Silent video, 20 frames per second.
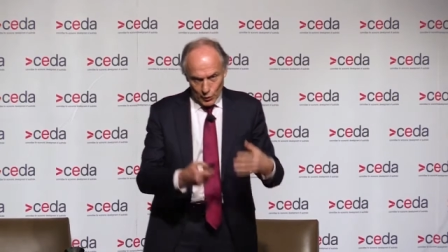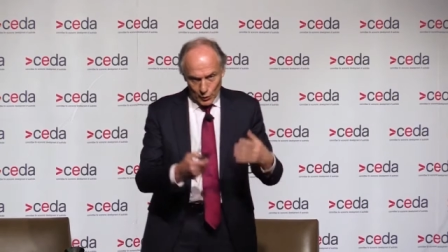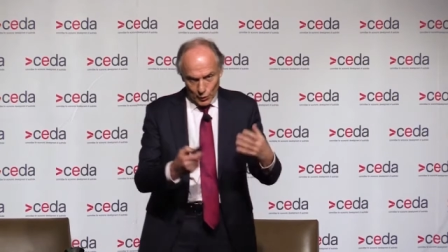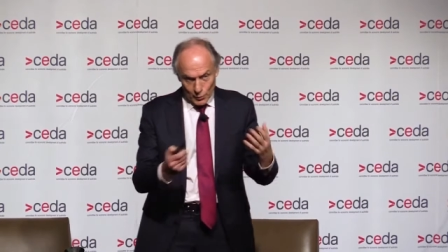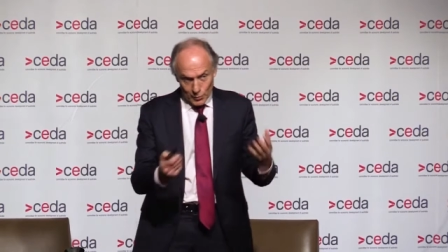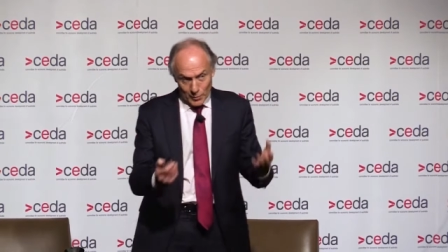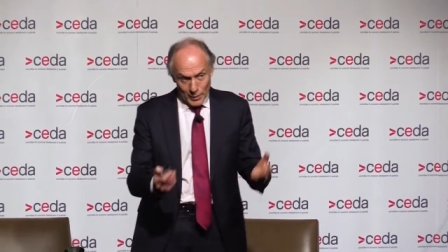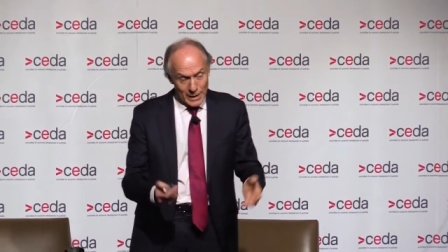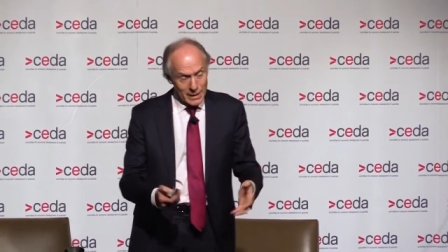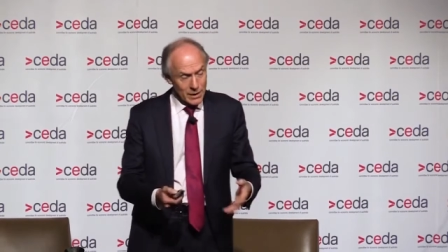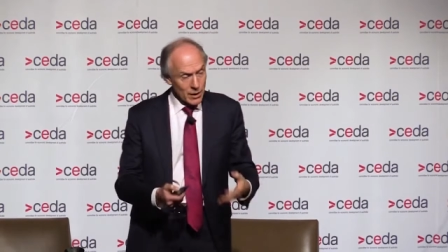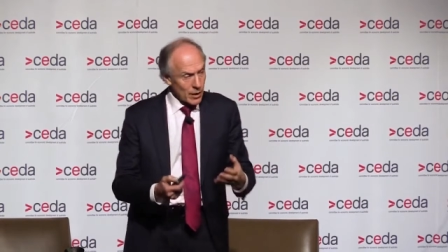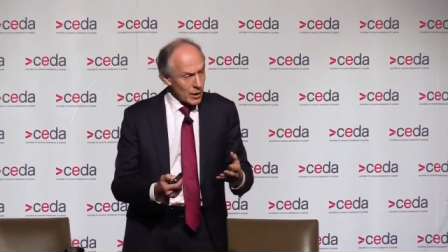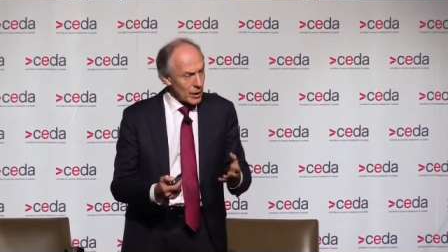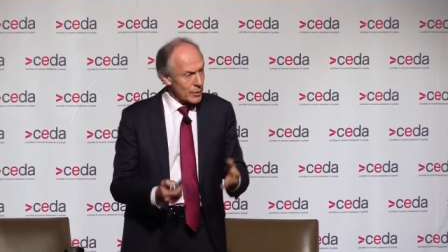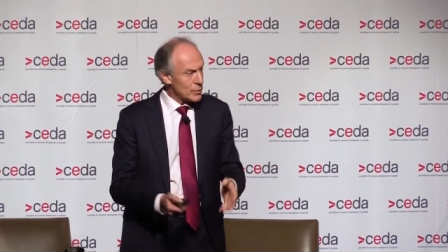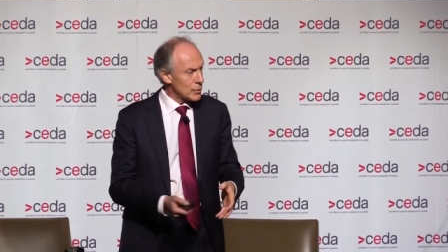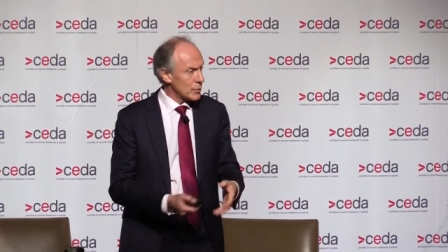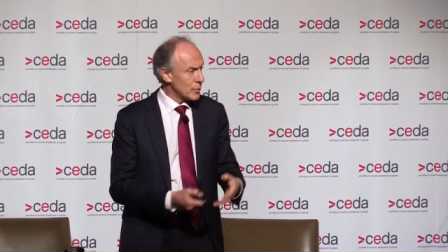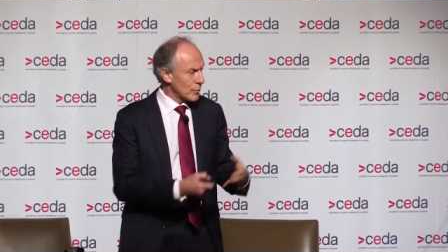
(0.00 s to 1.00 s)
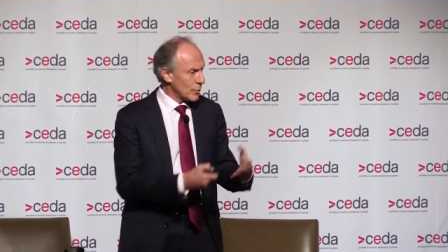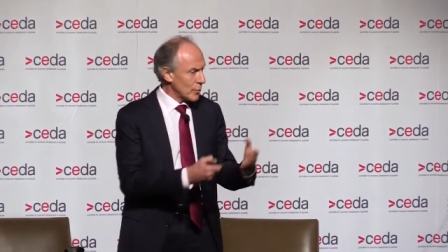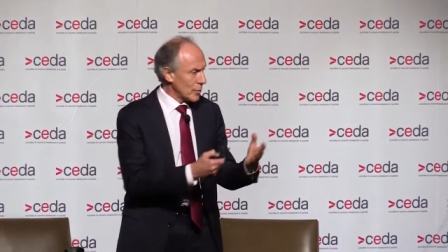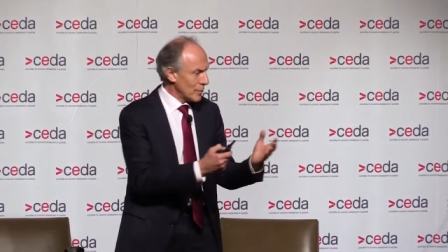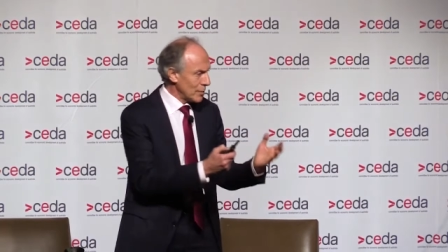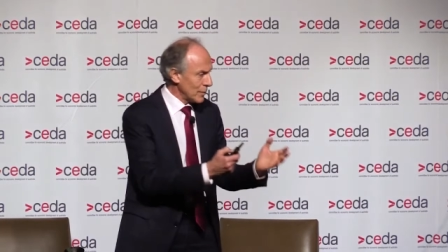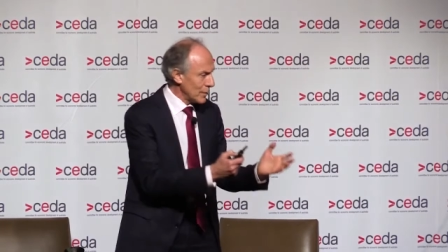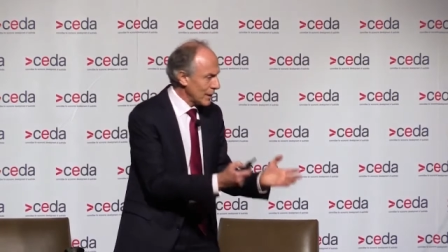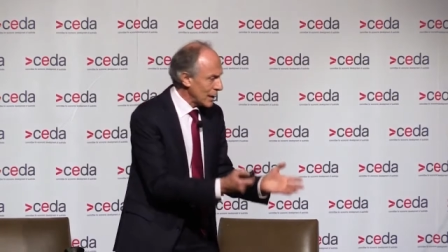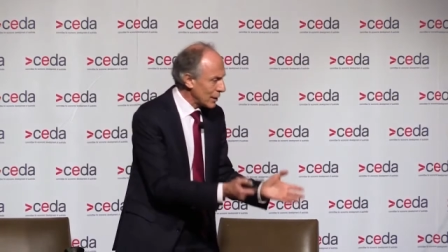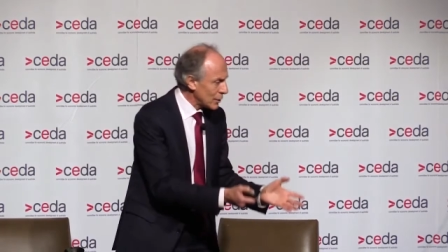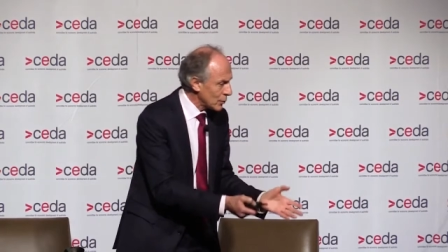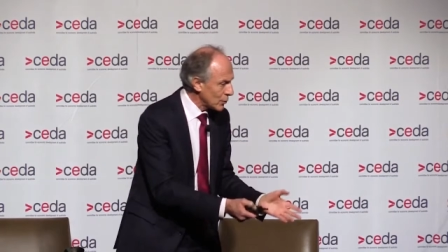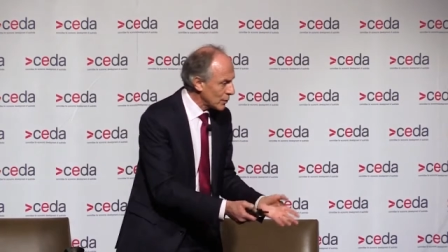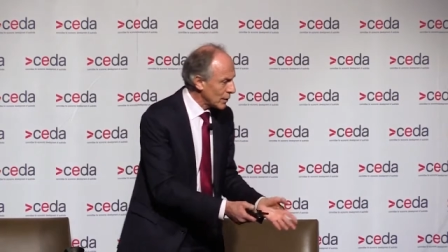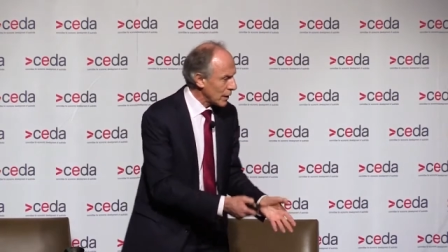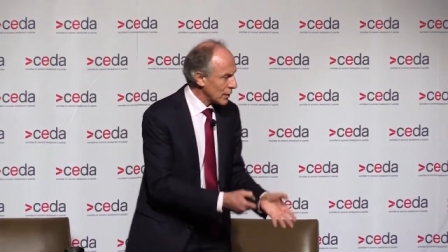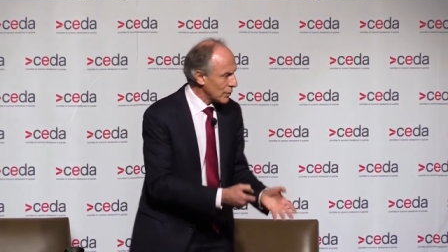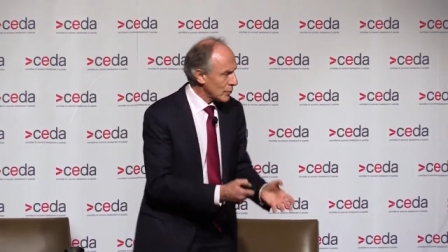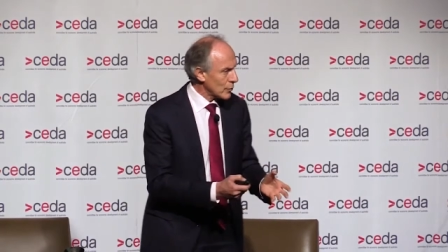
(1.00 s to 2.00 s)
could make hydrogen from
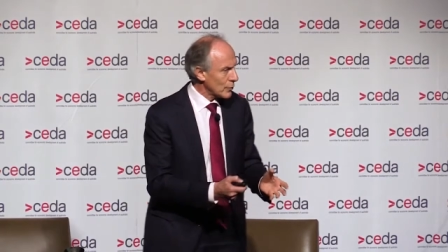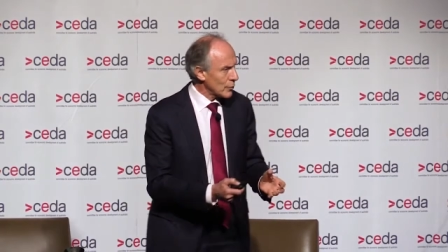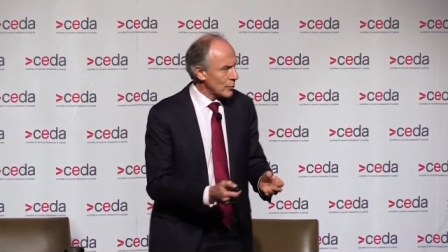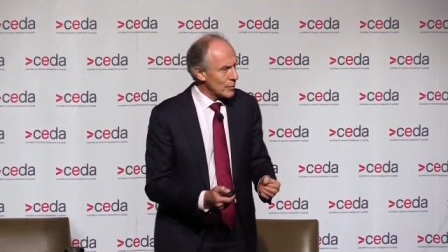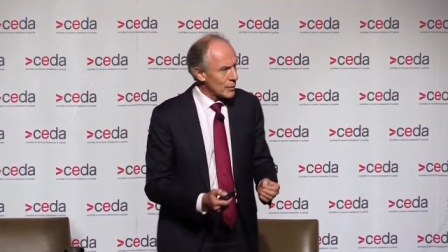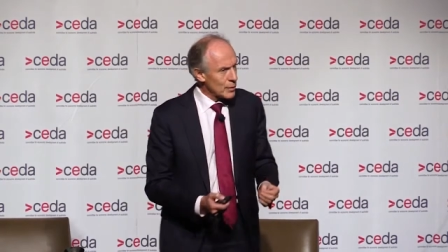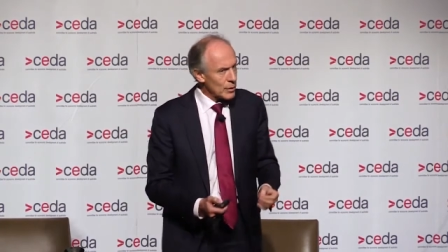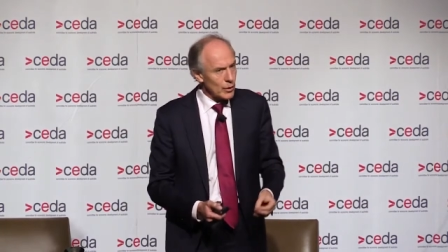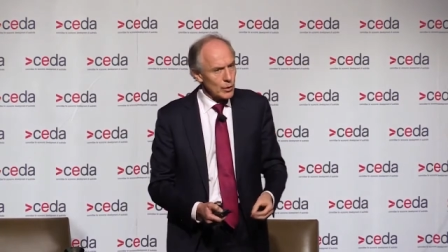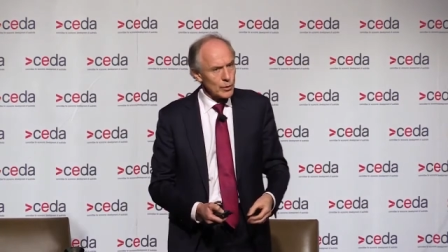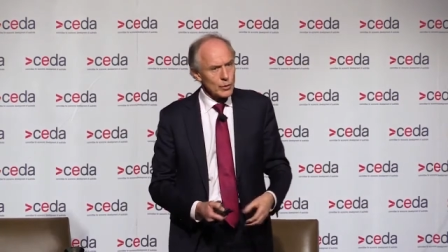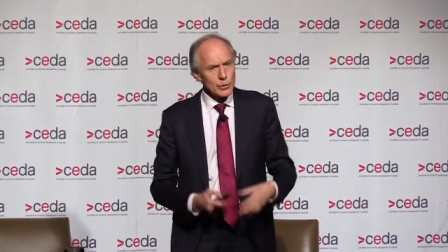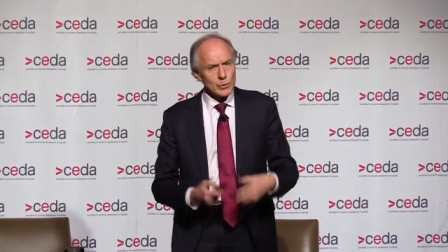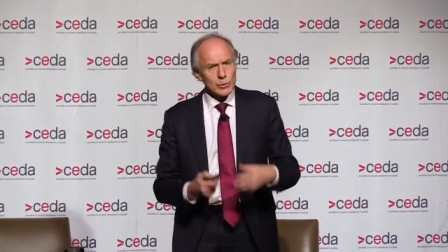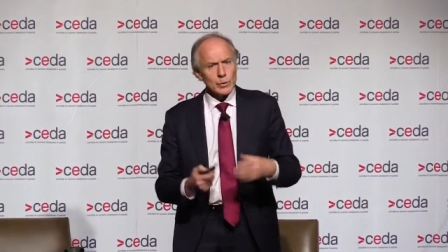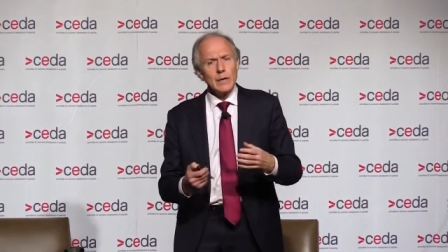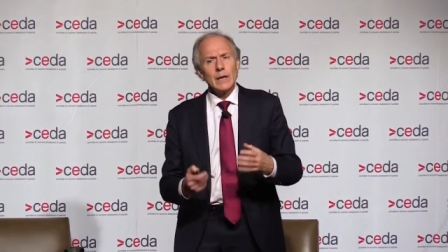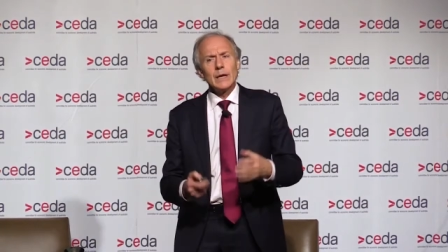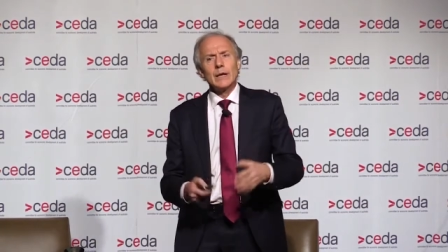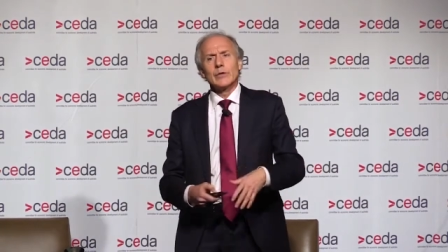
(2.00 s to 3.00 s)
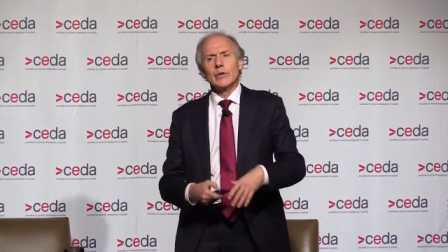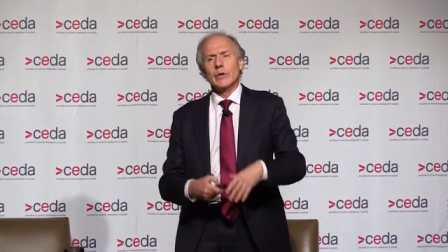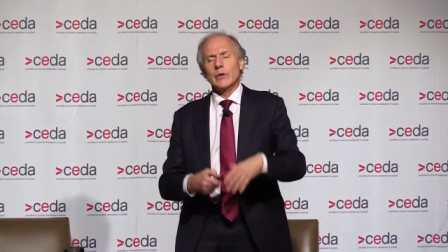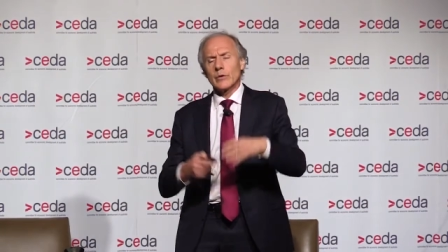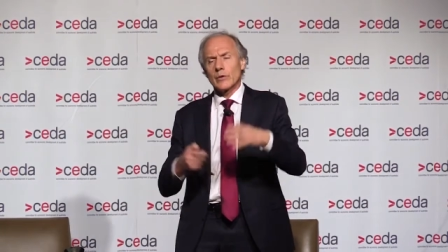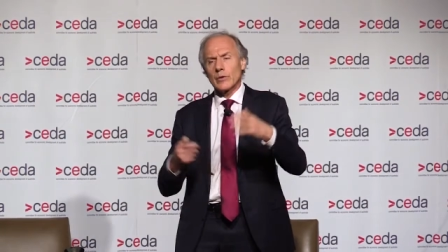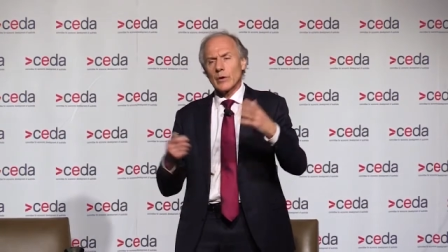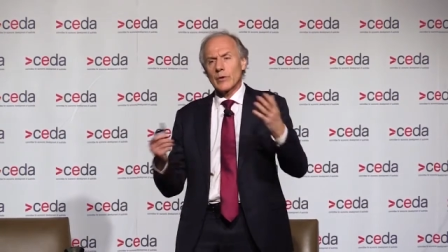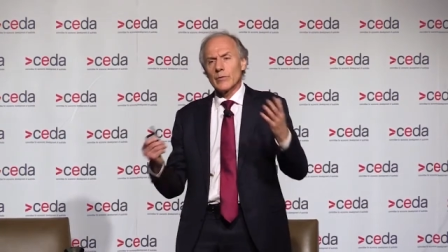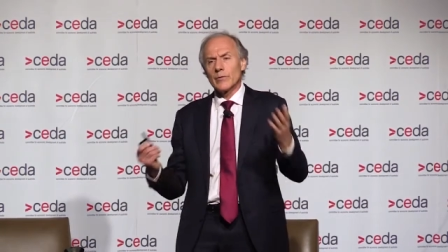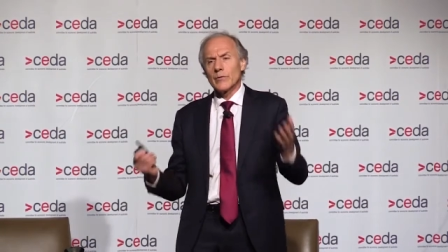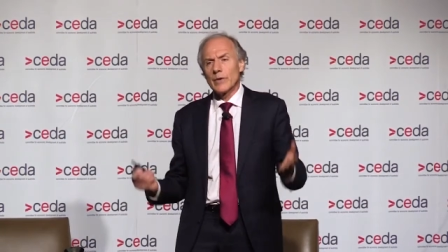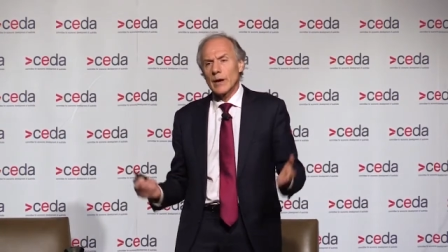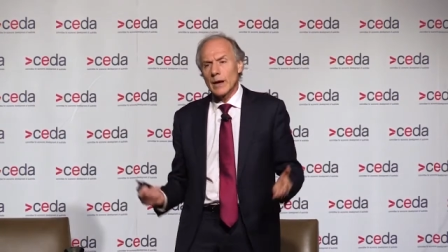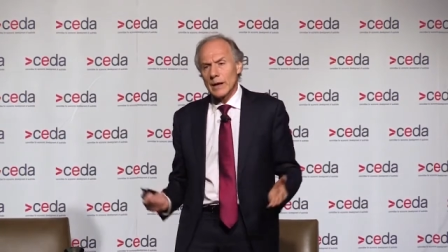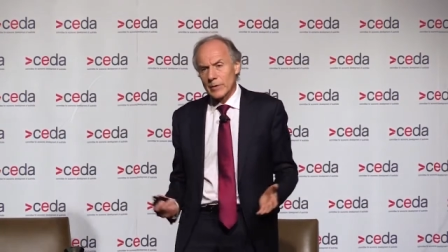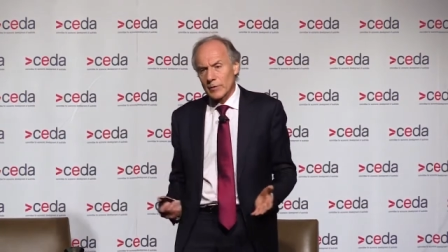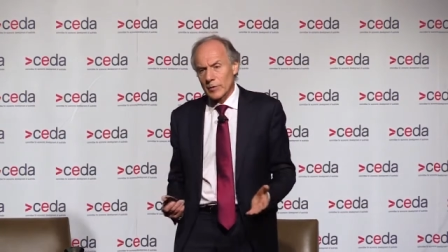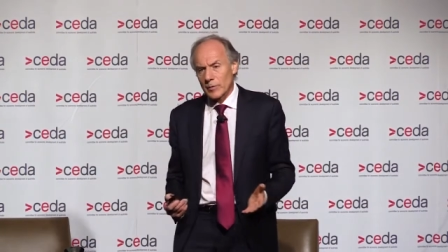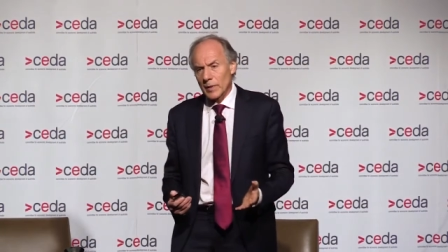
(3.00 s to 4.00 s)
natural gas or from coal, there's a
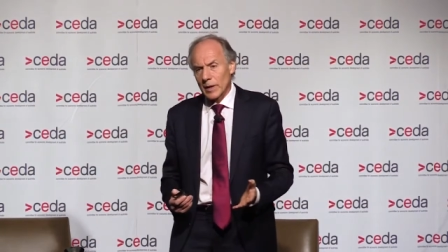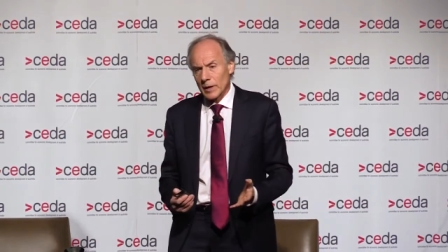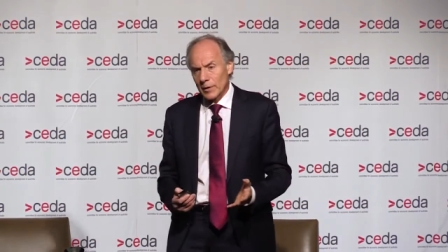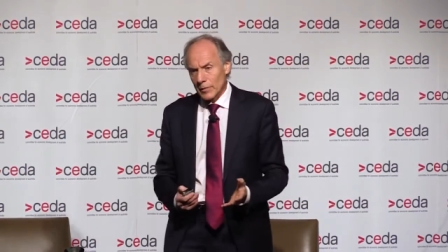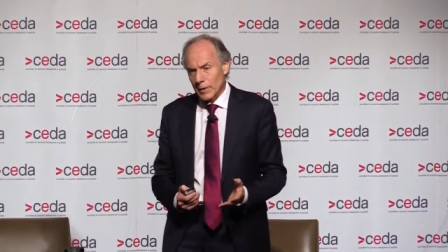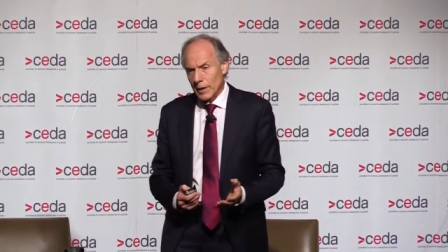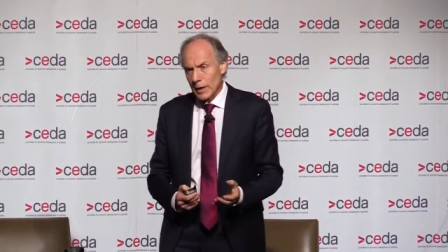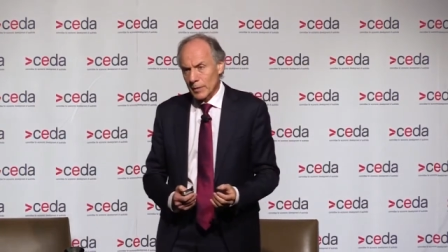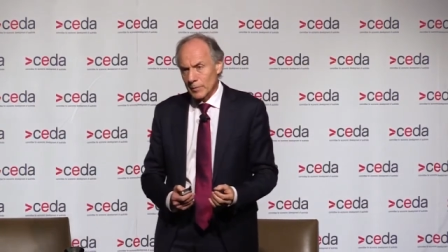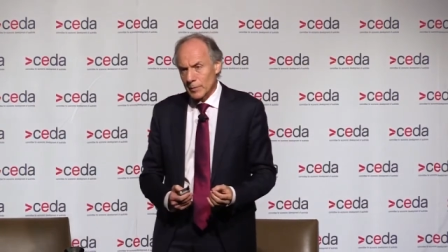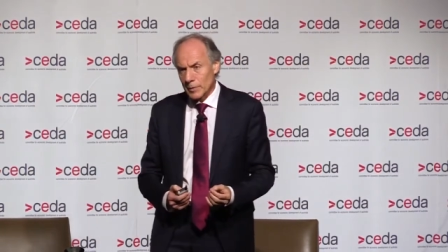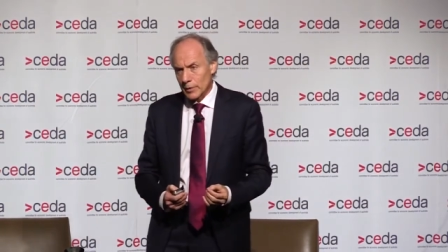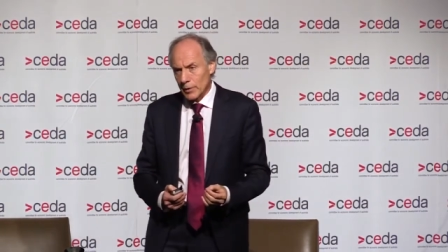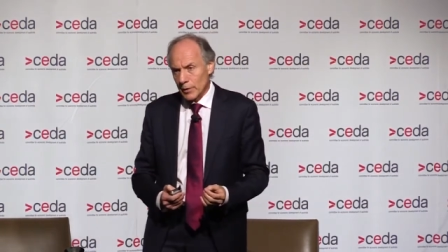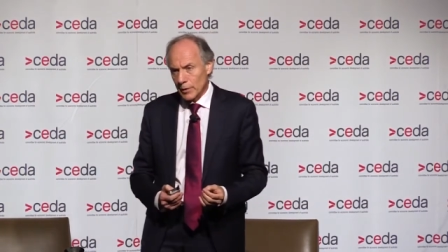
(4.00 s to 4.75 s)
vast amount of carbon